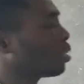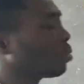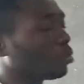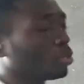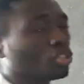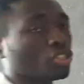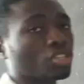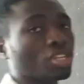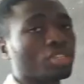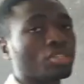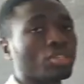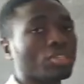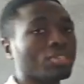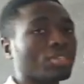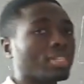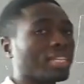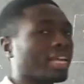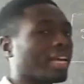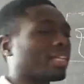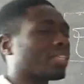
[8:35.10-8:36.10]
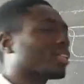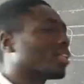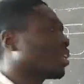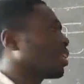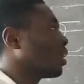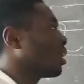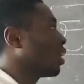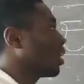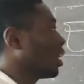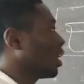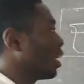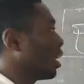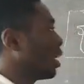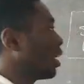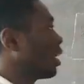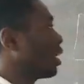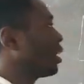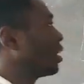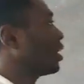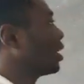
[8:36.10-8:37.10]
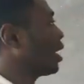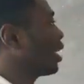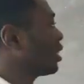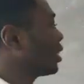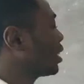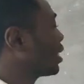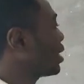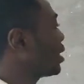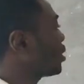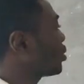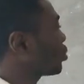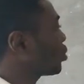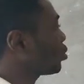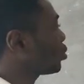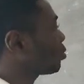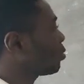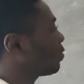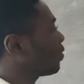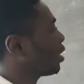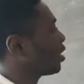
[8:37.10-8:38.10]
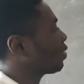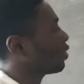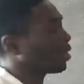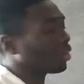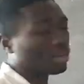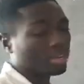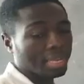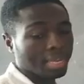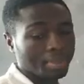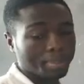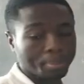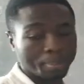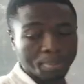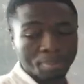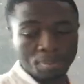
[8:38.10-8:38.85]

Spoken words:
demonstrations on that, and I think it's going to be very, very clear.